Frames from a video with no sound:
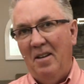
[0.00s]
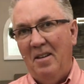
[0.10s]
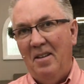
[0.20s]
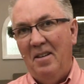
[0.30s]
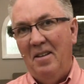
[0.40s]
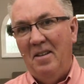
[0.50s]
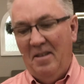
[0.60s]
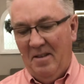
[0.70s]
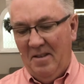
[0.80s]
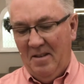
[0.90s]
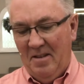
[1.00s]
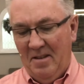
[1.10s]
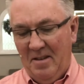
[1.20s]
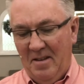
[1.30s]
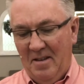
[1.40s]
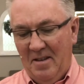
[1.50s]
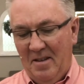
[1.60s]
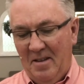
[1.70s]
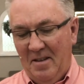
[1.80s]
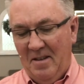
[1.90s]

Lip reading: No one is speaking in this clip.